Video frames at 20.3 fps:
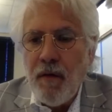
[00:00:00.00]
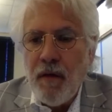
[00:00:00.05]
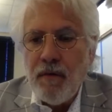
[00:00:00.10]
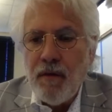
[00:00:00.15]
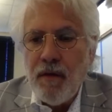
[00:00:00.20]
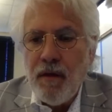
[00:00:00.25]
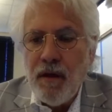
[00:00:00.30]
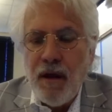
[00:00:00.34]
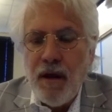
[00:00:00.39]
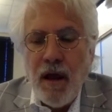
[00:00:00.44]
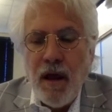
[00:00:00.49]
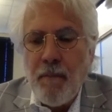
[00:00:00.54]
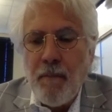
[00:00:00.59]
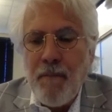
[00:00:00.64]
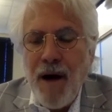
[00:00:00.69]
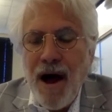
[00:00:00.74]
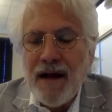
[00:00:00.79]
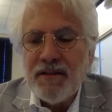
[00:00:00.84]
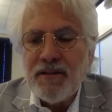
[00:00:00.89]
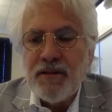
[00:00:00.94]
The
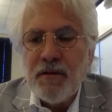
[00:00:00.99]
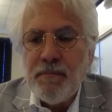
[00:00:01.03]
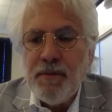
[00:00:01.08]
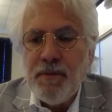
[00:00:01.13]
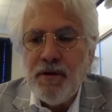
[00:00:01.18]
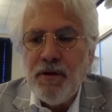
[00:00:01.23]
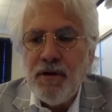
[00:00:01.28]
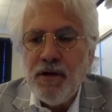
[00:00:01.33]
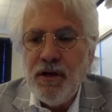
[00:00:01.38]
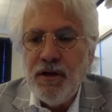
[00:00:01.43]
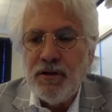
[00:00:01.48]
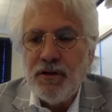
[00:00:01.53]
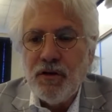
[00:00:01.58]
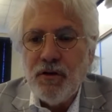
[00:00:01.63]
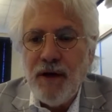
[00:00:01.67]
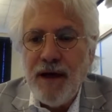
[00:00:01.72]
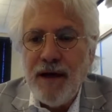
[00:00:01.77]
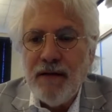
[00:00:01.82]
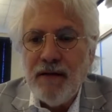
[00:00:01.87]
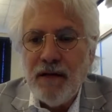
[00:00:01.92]
possibilities
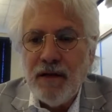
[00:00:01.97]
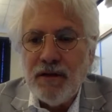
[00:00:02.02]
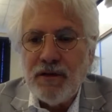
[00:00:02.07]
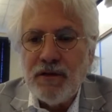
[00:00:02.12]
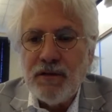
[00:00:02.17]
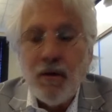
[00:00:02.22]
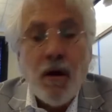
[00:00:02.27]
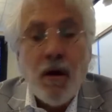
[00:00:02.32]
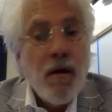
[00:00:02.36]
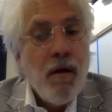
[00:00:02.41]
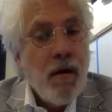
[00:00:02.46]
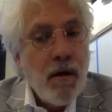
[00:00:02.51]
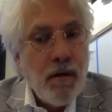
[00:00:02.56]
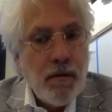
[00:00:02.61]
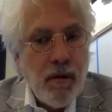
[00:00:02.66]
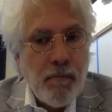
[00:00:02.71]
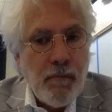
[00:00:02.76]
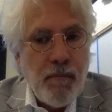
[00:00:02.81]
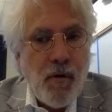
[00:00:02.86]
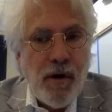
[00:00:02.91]
are endless.
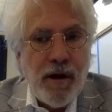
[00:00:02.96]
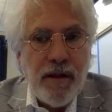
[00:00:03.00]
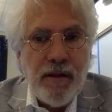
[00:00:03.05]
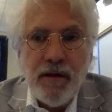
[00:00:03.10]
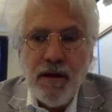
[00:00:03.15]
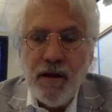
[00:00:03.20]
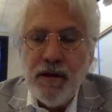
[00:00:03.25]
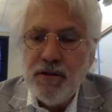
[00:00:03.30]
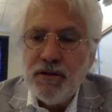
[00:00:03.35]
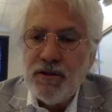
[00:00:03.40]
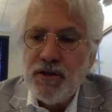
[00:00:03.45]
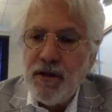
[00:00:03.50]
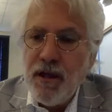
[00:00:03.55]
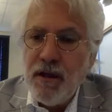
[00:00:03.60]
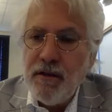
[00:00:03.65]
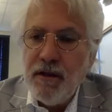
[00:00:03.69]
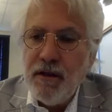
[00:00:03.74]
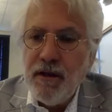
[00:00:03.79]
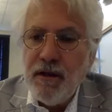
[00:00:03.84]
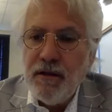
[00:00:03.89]
The point is
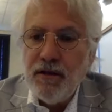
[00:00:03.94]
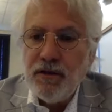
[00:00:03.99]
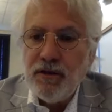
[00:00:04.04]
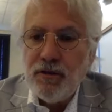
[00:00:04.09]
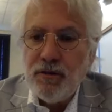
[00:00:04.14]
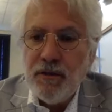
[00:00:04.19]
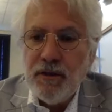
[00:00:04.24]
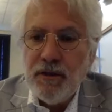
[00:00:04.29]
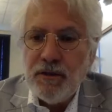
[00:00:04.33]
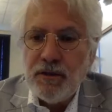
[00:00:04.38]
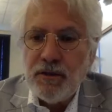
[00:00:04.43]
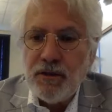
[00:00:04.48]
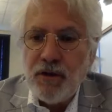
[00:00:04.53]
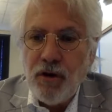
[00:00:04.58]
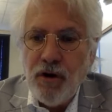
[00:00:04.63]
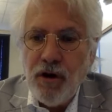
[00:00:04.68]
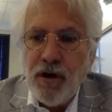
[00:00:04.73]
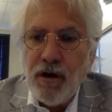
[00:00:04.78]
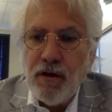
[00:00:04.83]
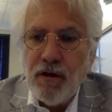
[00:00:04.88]
that the industry is
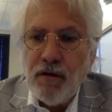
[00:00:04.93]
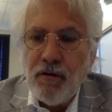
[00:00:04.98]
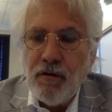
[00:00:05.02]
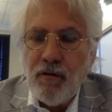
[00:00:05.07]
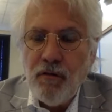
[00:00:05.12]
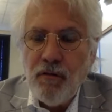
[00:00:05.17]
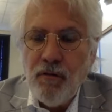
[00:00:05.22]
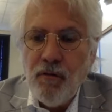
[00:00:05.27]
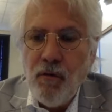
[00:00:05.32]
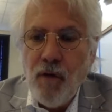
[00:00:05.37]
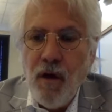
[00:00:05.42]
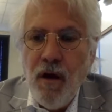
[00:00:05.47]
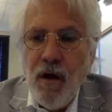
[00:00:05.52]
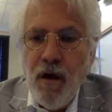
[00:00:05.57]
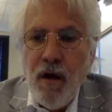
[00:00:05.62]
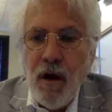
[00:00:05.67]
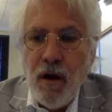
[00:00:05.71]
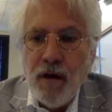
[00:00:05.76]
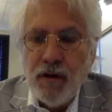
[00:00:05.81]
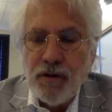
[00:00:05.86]
turning to
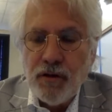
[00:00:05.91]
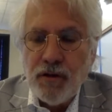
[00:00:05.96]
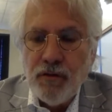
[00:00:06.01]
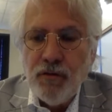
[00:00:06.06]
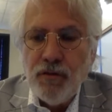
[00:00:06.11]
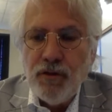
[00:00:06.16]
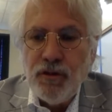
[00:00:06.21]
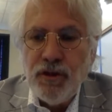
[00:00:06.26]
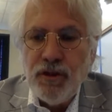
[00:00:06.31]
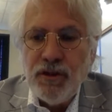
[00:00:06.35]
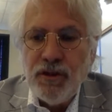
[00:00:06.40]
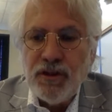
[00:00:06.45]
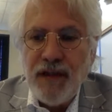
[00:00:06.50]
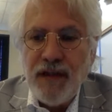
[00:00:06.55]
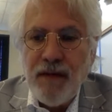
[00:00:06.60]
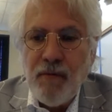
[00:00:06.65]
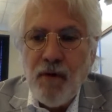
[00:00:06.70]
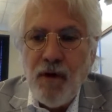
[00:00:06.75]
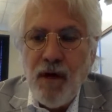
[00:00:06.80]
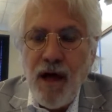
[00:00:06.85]
solutions
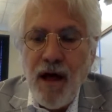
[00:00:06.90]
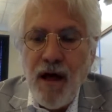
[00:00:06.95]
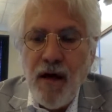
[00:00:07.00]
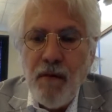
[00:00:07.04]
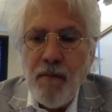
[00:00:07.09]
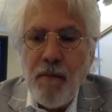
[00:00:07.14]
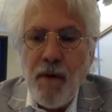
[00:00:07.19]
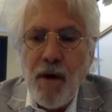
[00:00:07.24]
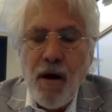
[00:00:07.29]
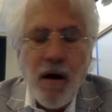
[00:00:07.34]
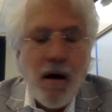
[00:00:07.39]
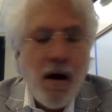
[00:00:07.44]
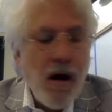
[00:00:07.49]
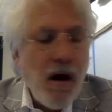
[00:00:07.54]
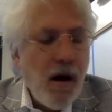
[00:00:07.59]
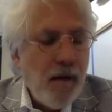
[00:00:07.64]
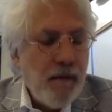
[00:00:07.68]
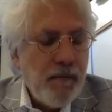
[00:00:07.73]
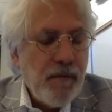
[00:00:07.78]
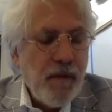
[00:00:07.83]
that will help
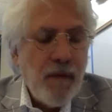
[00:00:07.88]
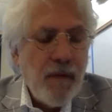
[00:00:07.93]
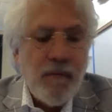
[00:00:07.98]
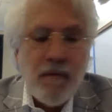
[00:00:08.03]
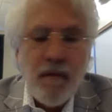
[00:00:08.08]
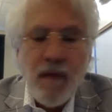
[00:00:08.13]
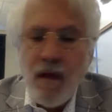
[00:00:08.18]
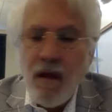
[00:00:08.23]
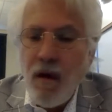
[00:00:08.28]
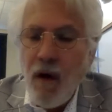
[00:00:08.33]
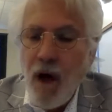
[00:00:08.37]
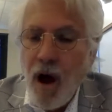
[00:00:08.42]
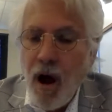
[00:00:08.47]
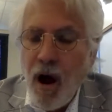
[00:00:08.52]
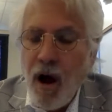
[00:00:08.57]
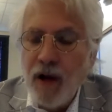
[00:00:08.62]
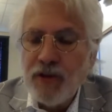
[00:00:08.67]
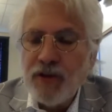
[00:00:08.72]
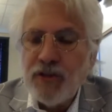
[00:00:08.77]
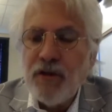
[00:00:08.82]

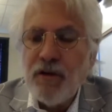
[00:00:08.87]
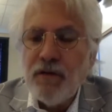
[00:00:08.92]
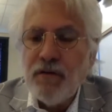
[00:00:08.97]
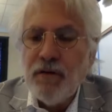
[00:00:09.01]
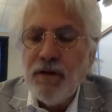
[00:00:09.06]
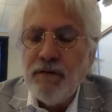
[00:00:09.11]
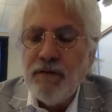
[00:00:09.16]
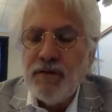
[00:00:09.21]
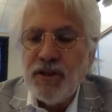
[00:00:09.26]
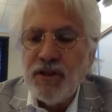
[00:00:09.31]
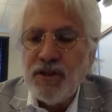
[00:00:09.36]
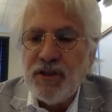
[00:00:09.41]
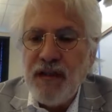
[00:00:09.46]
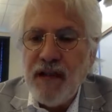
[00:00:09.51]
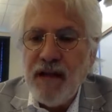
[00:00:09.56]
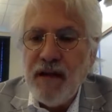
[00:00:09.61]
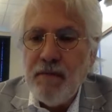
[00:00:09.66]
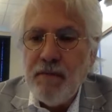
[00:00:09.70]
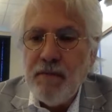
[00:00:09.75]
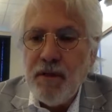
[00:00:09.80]
us live
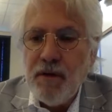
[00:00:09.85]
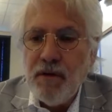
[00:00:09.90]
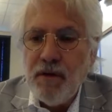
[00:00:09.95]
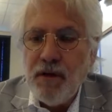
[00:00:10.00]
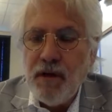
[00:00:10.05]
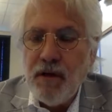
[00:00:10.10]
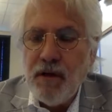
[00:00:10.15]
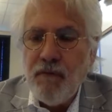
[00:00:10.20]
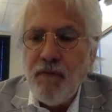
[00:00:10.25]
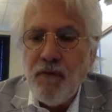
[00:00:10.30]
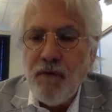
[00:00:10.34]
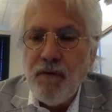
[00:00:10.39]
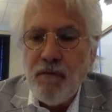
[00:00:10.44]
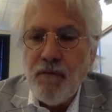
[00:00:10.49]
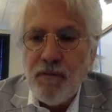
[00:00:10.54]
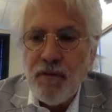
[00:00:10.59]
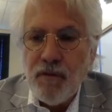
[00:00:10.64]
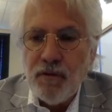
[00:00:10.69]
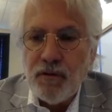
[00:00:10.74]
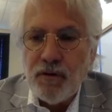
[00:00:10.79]
sustainability for the
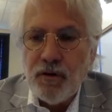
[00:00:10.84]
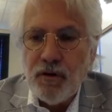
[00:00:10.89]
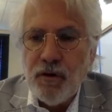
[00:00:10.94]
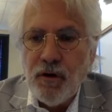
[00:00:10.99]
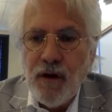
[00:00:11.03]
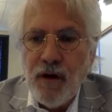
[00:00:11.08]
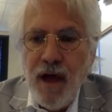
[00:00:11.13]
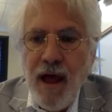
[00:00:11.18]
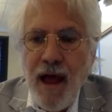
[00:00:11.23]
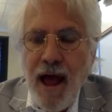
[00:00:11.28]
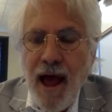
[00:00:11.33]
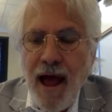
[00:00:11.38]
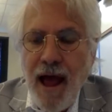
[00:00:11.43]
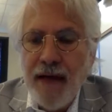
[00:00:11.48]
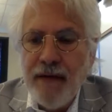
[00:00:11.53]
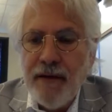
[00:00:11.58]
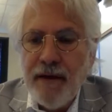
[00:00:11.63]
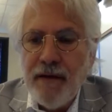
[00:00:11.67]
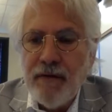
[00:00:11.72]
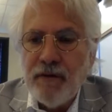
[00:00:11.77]
future,
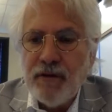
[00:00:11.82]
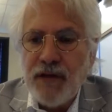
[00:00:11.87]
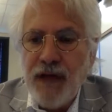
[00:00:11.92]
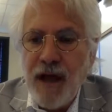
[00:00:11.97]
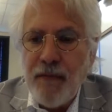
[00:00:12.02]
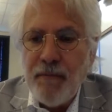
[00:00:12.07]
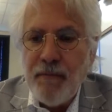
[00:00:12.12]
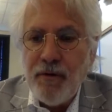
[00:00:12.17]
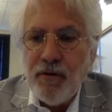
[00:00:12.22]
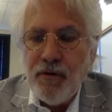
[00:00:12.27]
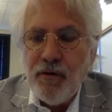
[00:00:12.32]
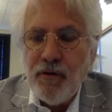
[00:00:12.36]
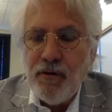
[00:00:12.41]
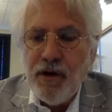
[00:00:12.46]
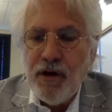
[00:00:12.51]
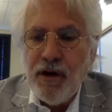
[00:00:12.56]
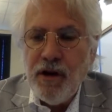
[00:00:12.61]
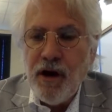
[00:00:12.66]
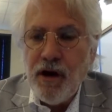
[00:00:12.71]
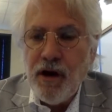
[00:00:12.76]
and there is
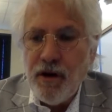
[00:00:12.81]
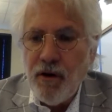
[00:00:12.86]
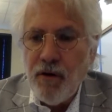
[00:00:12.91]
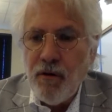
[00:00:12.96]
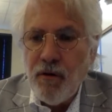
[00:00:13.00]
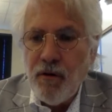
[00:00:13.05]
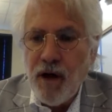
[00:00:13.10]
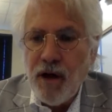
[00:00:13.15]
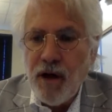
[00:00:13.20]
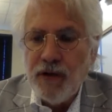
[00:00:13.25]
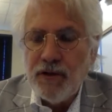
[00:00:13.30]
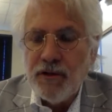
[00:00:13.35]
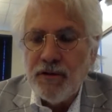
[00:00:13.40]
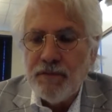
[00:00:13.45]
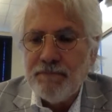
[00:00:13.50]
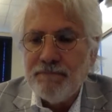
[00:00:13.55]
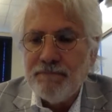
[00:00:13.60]
opportunity on the horizon.